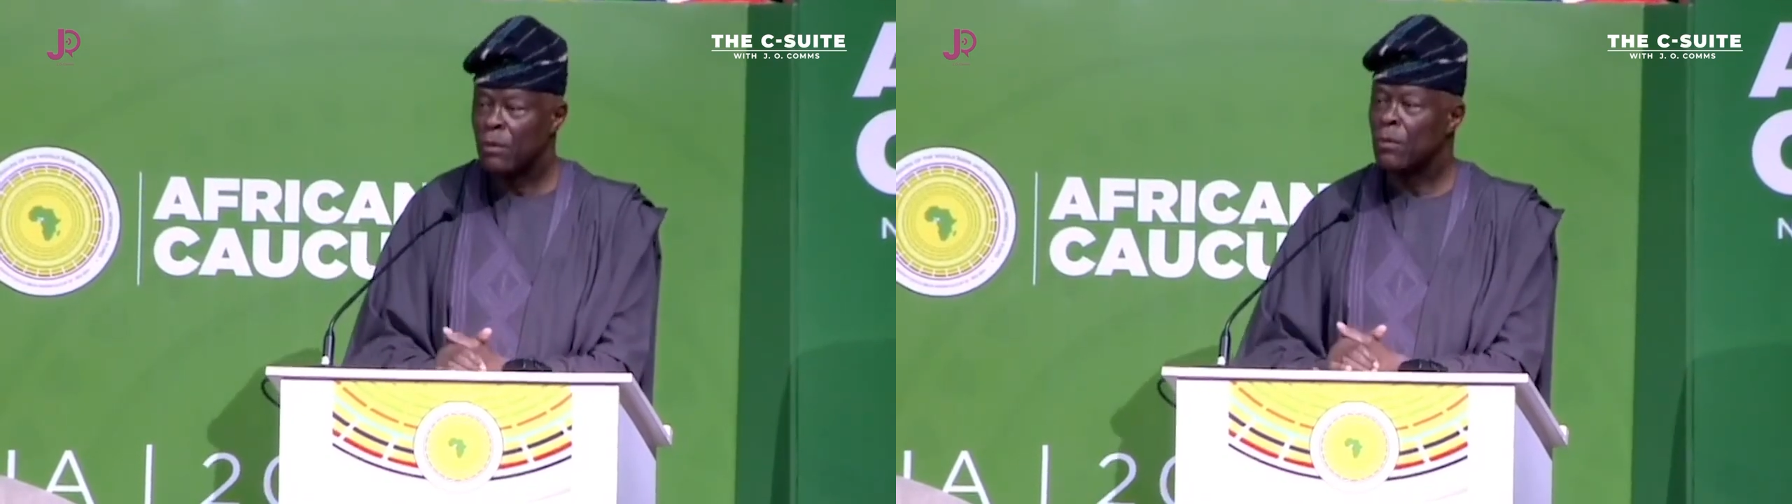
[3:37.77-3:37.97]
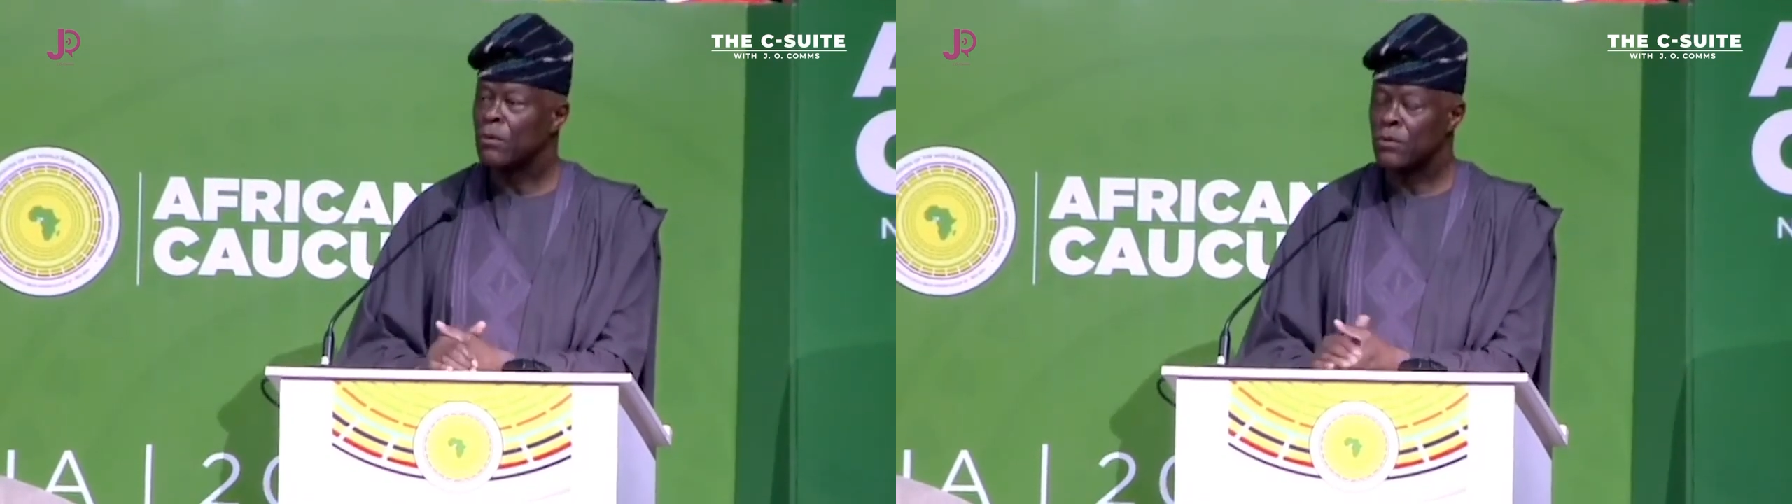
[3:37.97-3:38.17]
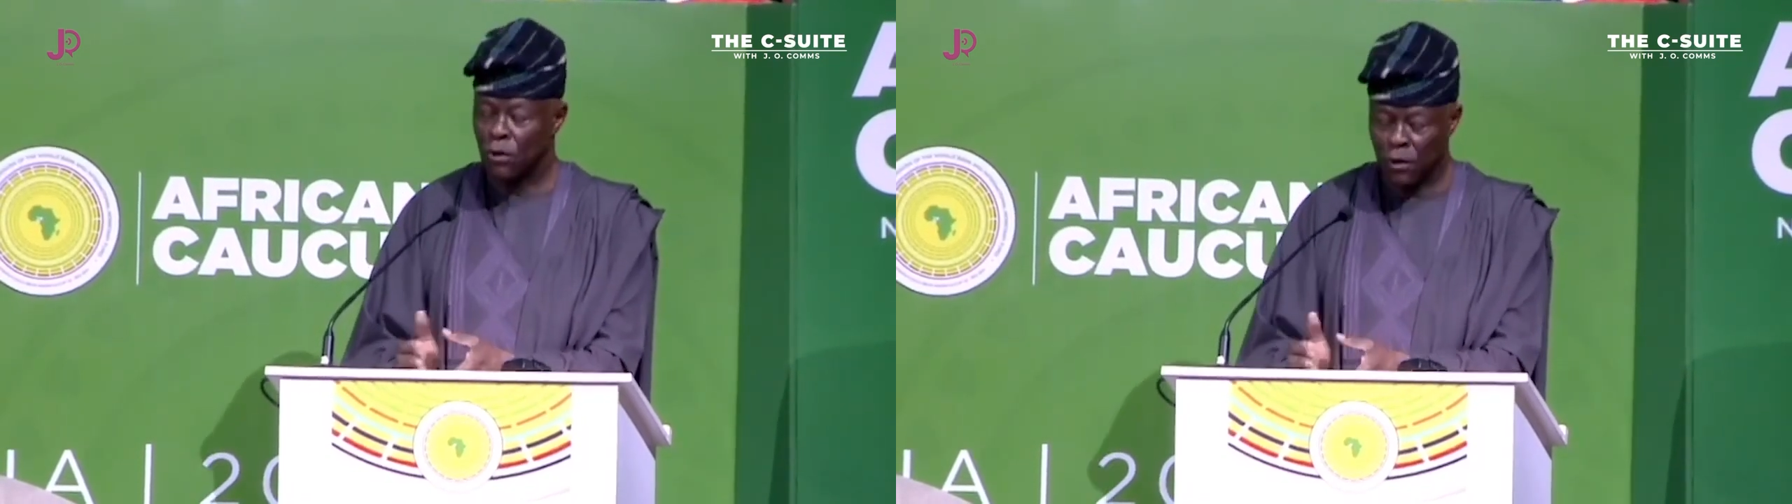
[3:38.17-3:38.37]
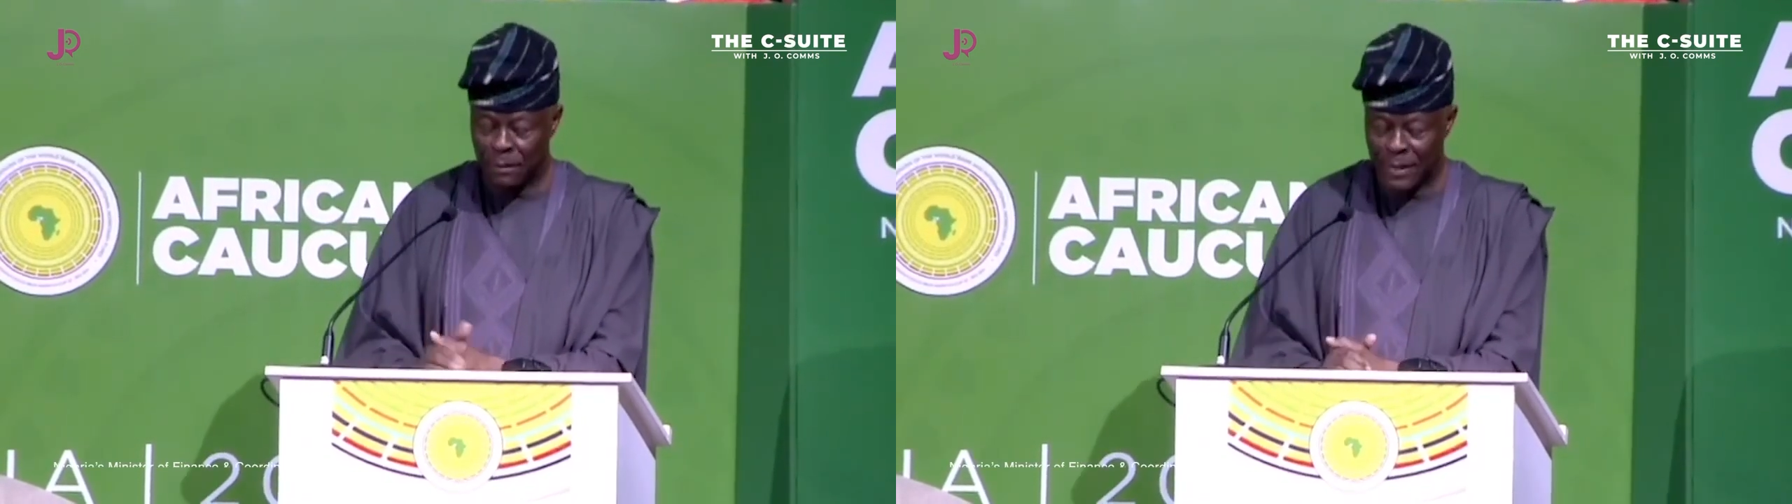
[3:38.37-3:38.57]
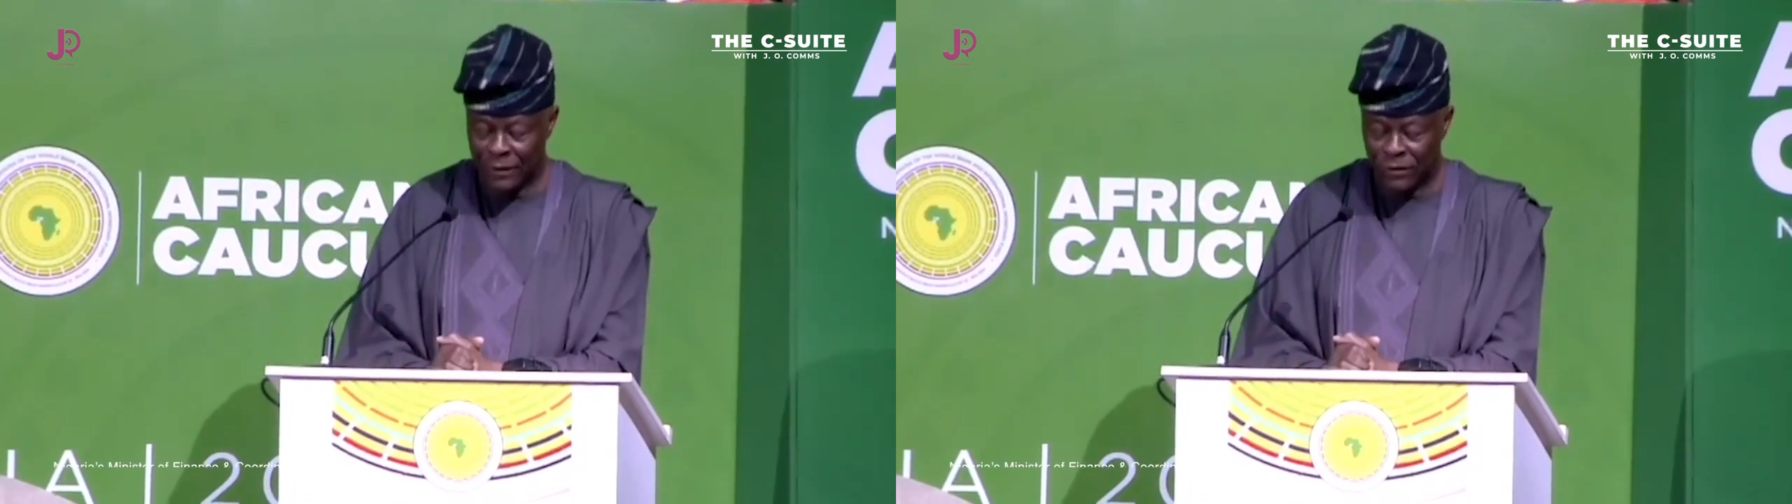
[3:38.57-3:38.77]
we will
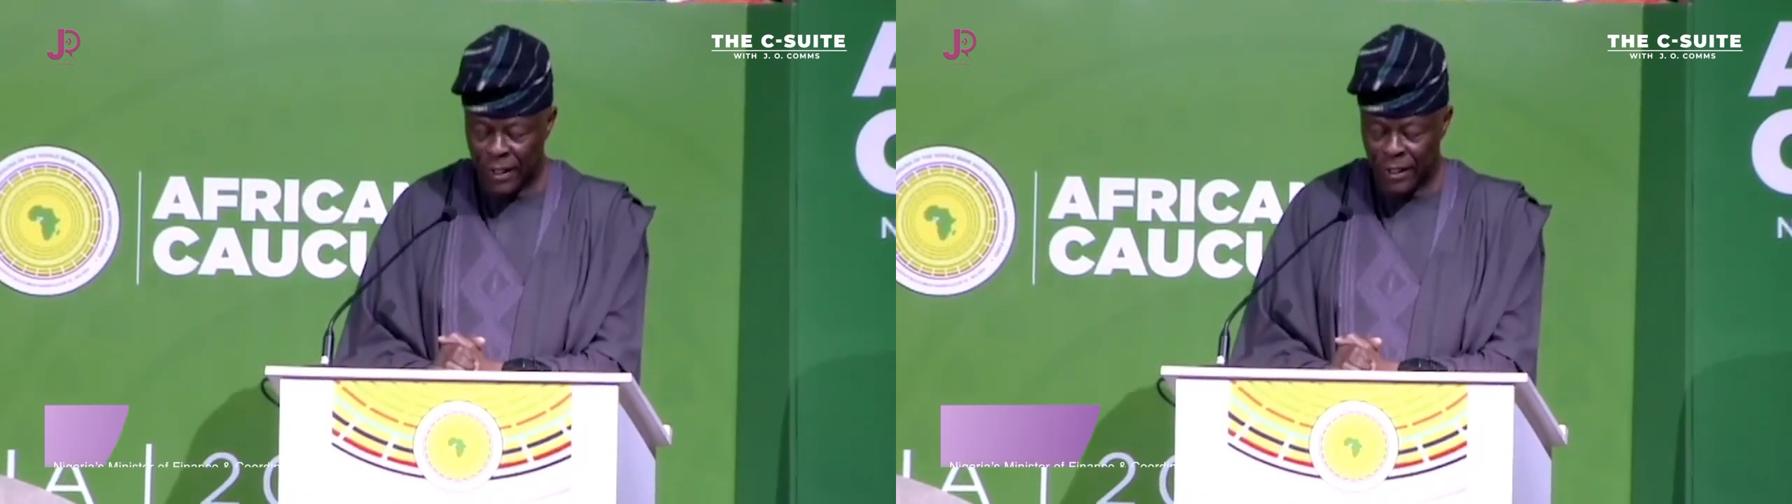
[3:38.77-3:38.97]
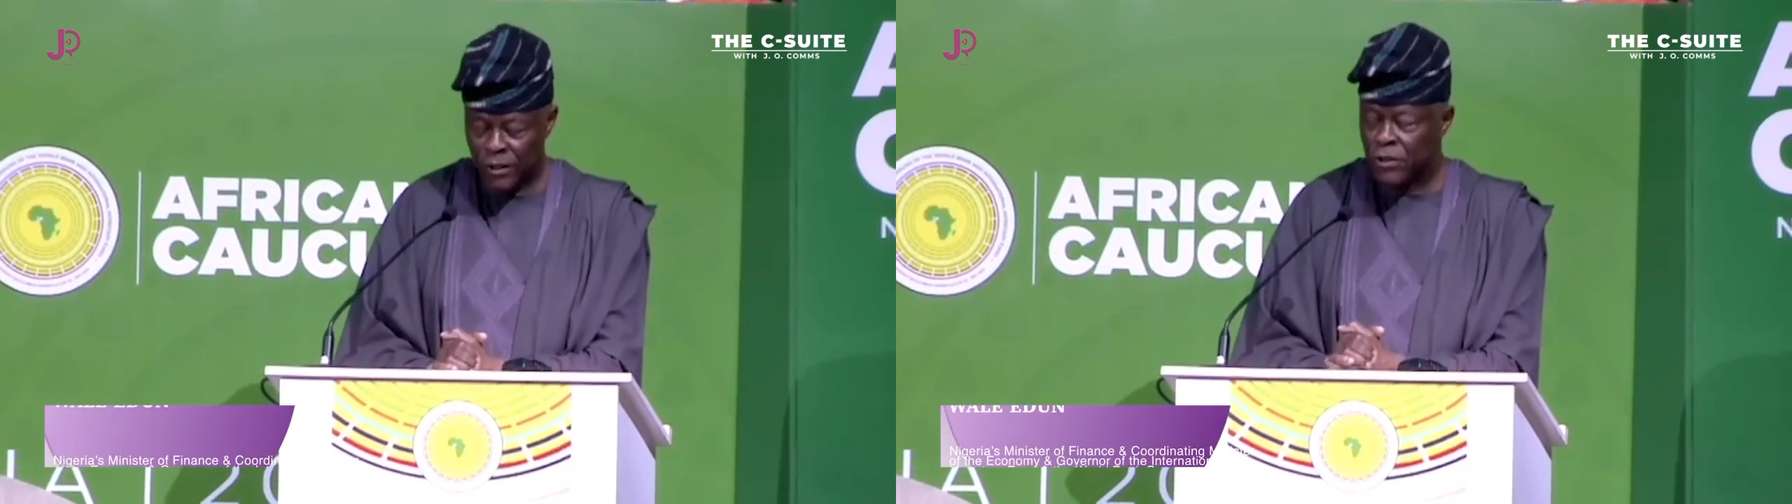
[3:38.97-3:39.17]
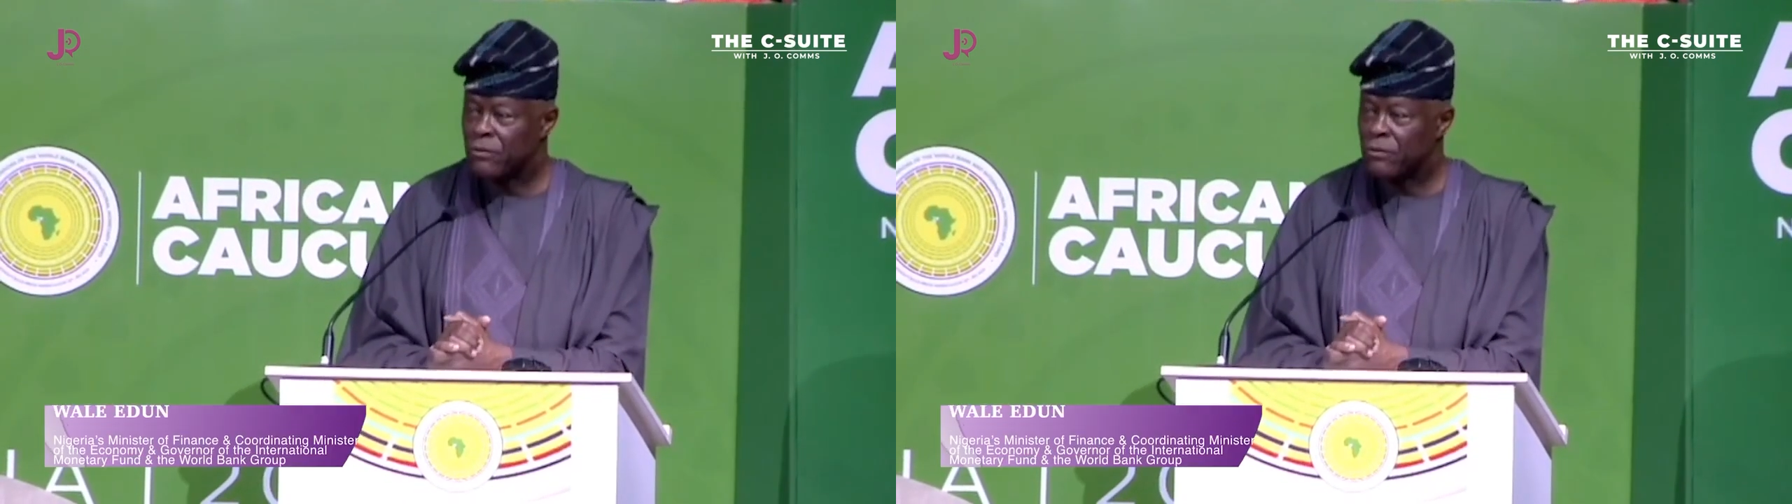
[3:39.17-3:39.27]
talk about